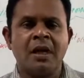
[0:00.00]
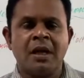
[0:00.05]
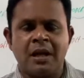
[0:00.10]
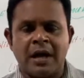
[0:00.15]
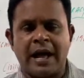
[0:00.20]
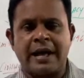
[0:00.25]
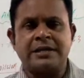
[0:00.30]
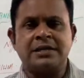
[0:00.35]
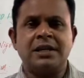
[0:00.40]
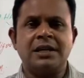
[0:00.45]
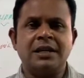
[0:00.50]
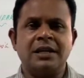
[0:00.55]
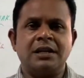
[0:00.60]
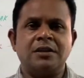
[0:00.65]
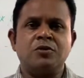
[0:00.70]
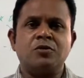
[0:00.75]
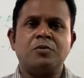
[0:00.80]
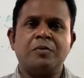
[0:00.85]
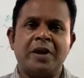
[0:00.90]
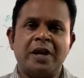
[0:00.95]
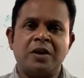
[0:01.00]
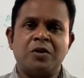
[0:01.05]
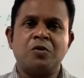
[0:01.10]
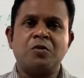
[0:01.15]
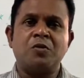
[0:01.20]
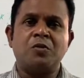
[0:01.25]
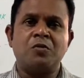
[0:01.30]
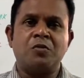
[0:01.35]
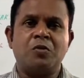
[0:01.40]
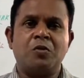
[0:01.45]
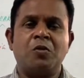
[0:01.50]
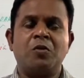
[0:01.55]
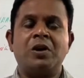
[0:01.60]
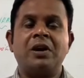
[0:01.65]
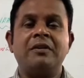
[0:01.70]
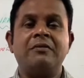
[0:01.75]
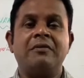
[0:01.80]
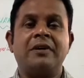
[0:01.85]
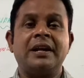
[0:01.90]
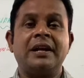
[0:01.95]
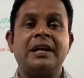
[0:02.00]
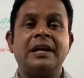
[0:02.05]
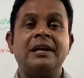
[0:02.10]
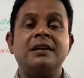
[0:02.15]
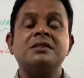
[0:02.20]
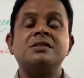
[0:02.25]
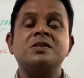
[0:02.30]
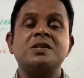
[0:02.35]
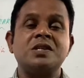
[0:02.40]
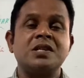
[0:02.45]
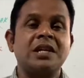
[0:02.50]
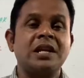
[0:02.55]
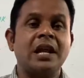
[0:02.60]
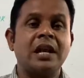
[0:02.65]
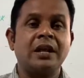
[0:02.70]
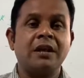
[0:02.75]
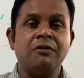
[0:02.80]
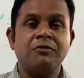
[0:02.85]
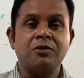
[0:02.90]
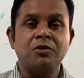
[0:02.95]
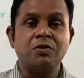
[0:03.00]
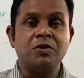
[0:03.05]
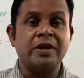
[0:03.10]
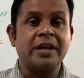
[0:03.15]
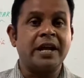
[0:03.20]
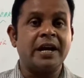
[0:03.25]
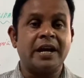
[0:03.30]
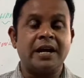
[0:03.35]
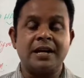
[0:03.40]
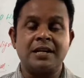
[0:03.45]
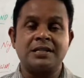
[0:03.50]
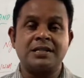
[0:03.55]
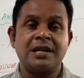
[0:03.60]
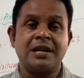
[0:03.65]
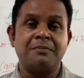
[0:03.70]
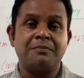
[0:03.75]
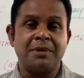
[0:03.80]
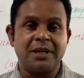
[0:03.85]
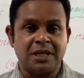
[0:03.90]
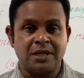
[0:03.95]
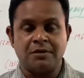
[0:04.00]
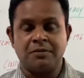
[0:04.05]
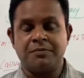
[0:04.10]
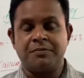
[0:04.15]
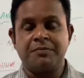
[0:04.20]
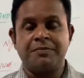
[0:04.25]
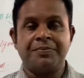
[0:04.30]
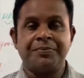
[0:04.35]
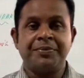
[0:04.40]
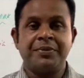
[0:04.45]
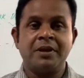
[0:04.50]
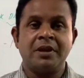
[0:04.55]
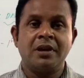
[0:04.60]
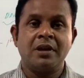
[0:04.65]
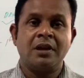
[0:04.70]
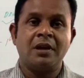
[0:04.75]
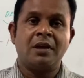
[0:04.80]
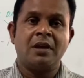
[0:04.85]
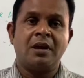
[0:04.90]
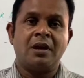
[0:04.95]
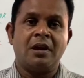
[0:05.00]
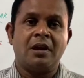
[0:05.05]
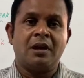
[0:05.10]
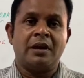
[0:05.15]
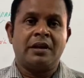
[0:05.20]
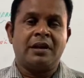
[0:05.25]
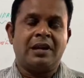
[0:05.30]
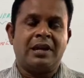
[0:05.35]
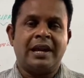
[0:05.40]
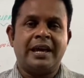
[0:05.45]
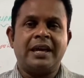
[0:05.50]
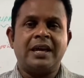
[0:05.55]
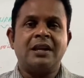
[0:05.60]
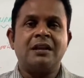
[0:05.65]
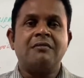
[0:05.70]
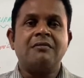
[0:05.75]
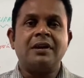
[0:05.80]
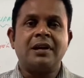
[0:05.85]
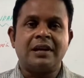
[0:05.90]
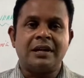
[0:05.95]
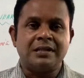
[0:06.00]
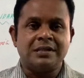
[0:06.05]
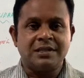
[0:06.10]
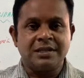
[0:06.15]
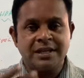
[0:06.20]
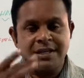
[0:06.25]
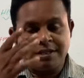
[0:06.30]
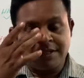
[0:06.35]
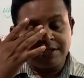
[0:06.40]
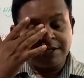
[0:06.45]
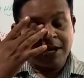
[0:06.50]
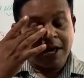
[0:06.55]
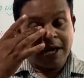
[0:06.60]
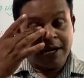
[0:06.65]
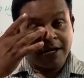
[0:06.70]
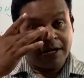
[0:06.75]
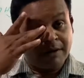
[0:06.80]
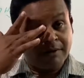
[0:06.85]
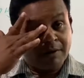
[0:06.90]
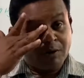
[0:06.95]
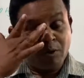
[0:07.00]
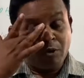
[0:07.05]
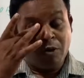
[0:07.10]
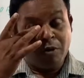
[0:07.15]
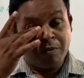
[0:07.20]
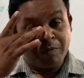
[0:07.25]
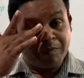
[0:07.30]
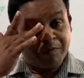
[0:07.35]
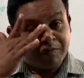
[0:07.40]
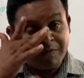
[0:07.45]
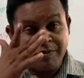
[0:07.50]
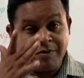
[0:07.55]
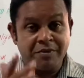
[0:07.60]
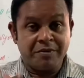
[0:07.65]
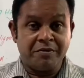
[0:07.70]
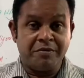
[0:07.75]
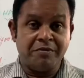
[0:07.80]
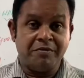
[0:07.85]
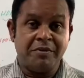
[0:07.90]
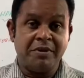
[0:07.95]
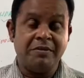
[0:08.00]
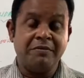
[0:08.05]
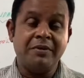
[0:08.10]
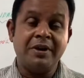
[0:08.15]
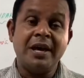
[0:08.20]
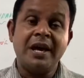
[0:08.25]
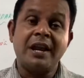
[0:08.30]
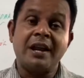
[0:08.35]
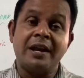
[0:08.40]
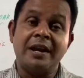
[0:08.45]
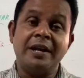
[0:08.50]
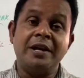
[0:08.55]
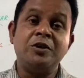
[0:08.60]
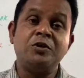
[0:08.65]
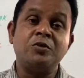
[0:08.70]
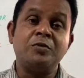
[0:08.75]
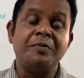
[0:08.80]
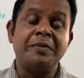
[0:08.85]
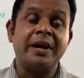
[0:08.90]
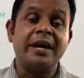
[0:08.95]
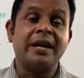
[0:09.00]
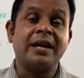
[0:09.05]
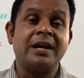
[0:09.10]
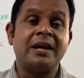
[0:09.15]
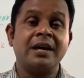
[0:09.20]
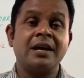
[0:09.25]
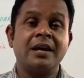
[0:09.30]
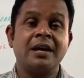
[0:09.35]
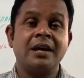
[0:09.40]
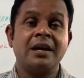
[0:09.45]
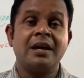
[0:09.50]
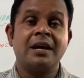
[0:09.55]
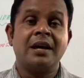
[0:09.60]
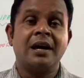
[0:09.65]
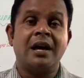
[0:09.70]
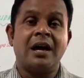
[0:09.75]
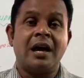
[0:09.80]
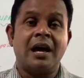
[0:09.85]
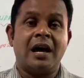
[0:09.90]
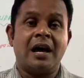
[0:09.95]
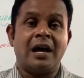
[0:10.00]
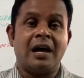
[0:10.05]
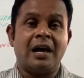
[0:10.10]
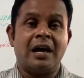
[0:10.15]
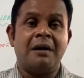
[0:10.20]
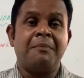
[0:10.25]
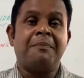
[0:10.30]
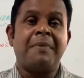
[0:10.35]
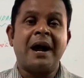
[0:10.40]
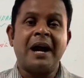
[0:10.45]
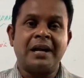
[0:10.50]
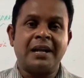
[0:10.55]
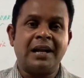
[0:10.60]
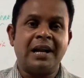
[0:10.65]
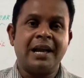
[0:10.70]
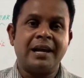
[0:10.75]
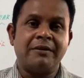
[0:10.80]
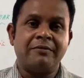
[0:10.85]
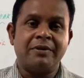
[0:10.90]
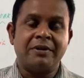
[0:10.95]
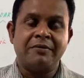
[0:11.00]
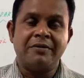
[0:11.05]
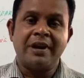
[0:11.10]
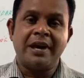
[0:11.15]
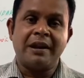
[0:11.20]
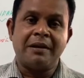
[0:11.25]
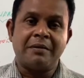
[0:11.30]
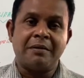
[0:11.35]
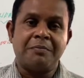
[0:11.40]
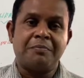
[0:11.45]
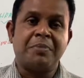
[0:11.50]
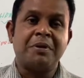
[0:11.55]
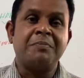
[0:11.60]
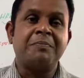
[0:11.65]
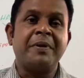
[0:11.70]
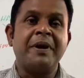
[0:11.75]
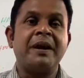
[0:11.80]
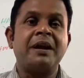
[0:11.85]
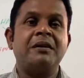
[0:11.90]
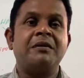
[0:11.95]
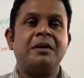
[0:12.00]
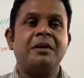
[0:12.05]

Actually, to make you only one illustration I'll give you, you can understand better. Like in our residence or in our home, when we are ready to make a party, like when we are prepared